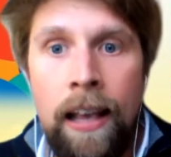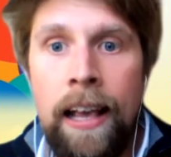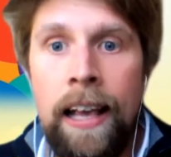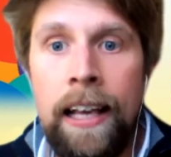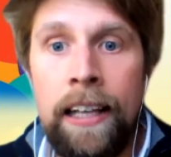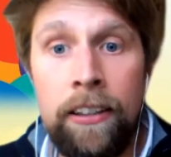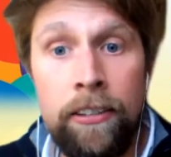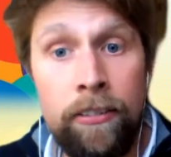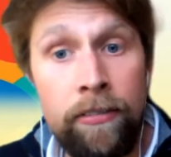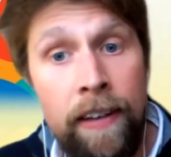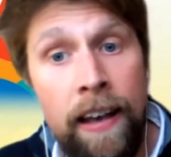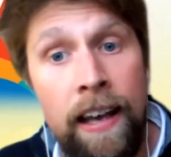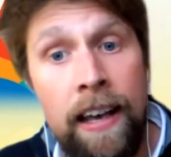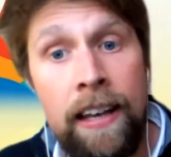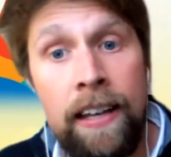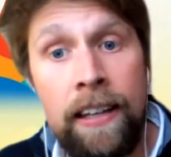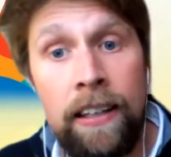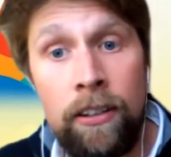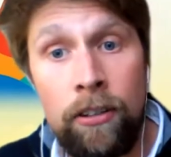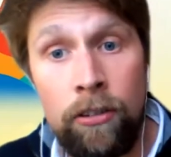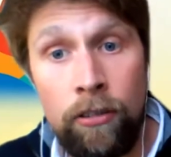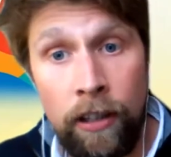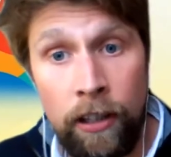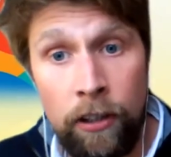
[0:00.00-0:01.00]
is fair,
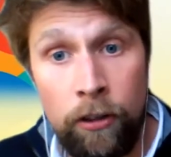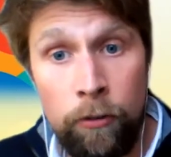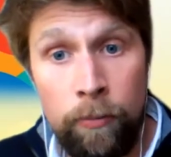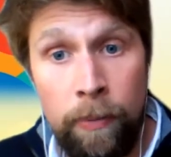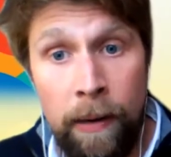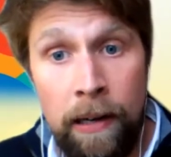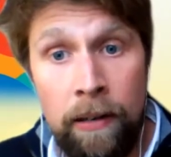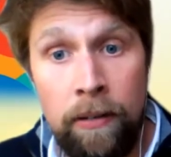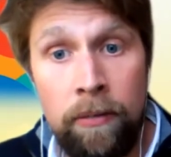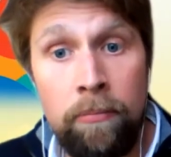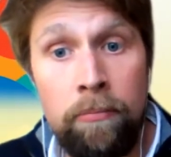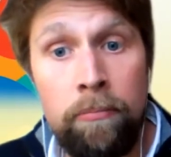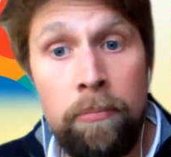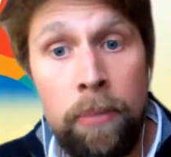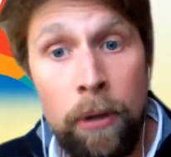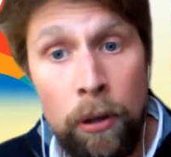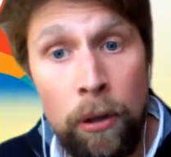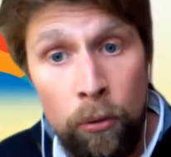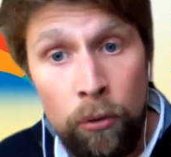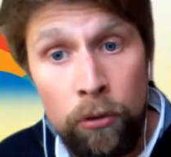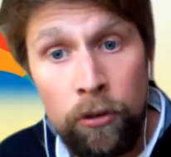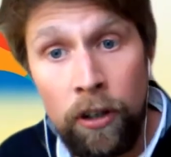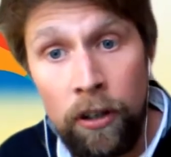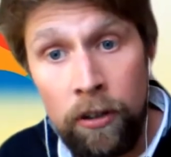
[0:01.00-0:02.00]
is transparent, but
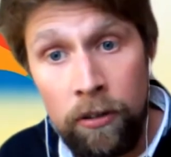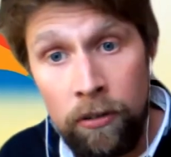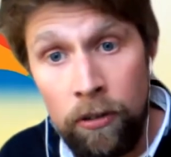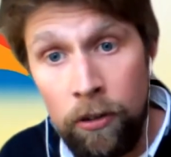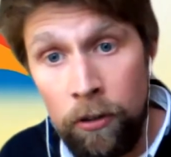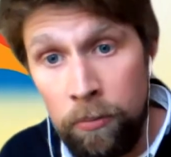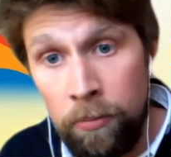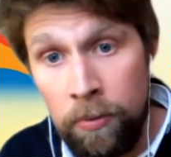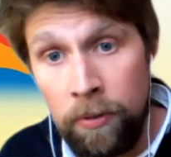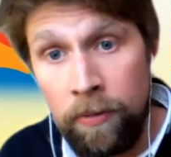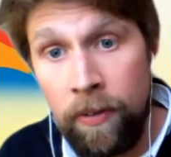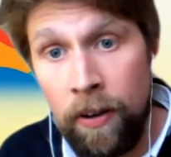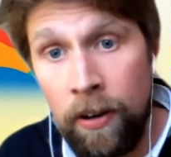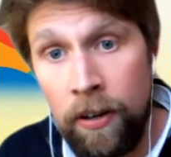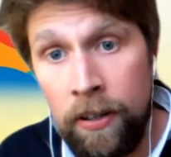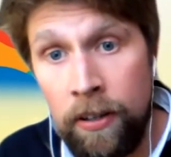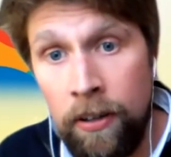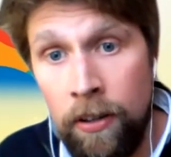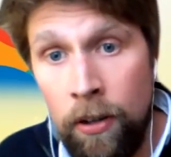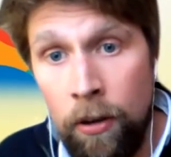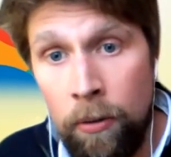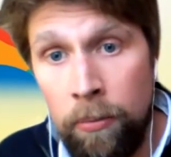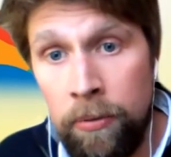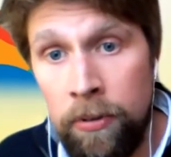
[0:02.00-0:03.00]
also does provide
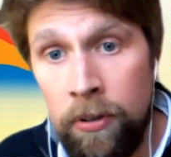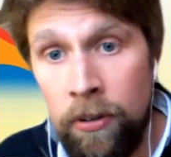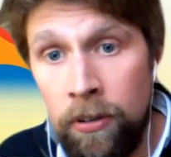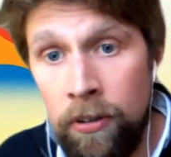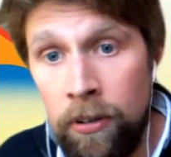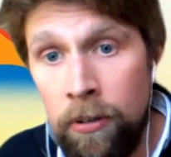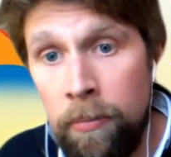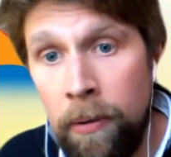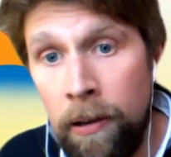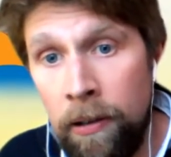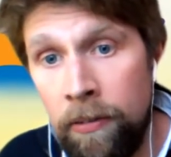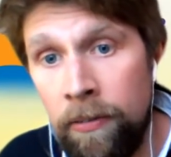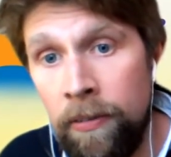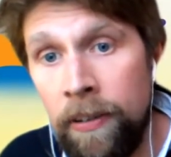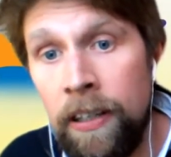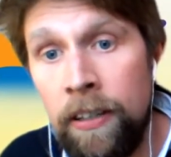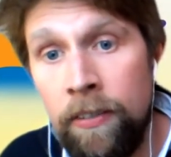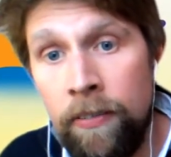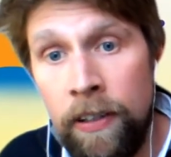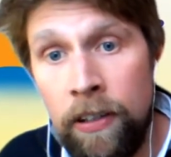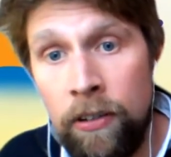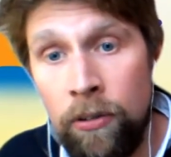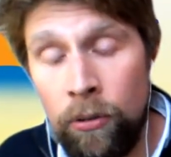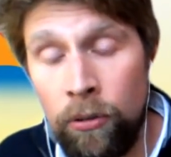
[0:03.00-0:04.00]
the opportunity both for
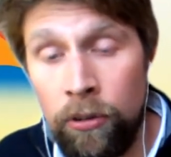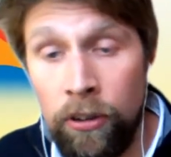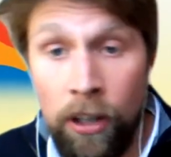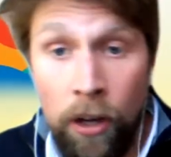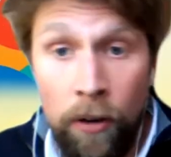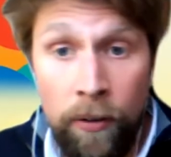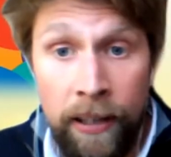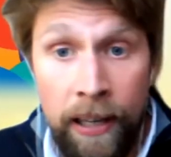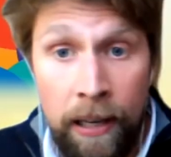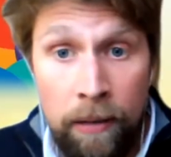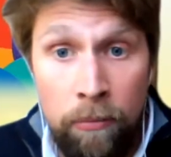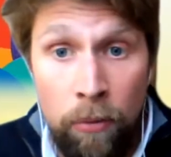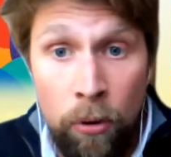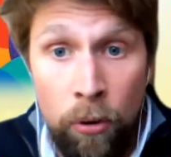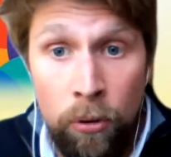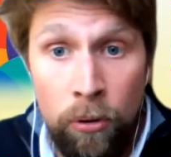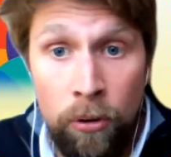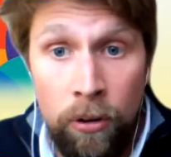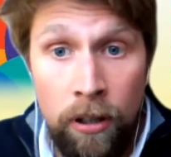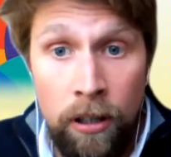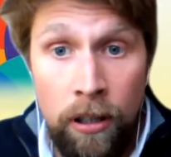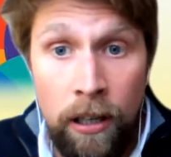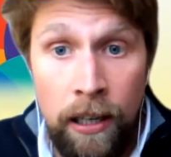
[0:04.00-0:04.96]
individuals to go and get more